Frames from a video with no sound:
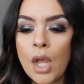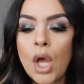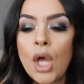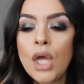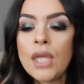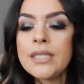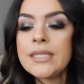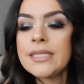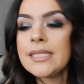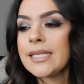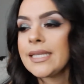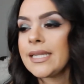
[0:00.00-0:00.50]

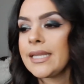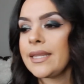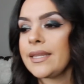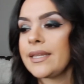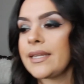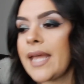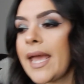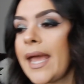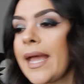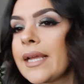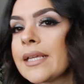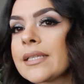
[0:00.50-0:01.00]
On to the
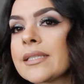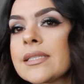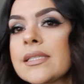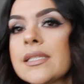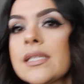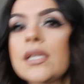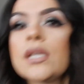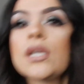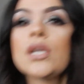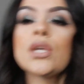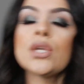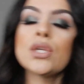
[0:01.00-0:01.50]

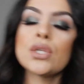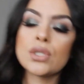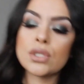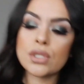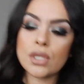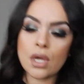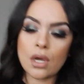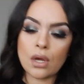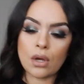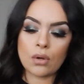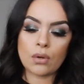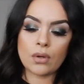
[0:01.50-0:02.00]
next.
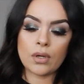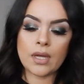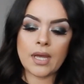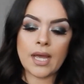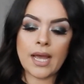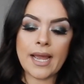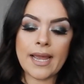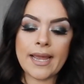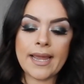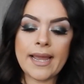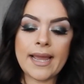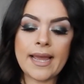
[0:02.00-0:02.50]
So
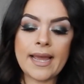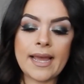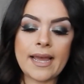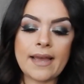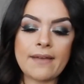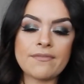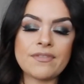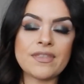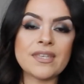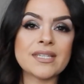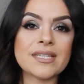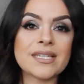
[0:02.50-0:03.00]
I
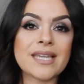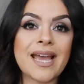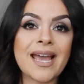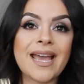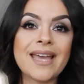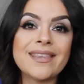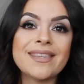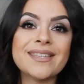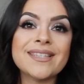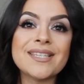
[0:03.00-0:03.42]
have this guy.